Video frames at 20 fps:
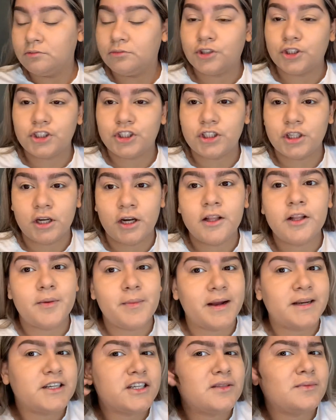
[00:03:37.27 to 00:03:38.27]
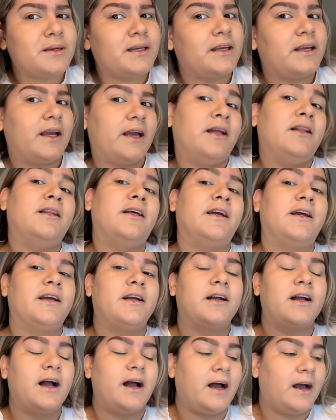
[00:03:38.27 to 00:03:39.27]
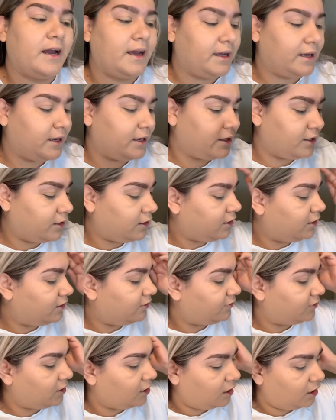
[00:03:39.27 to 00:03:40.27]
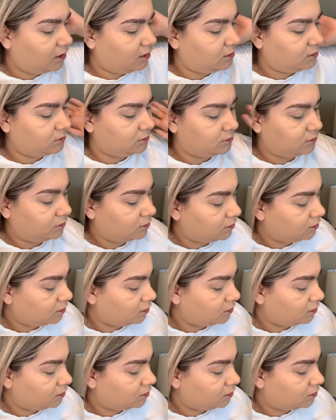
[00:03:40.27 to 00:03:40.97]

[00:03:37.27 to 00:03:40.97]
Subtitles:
So she color matches me, and like I could have gone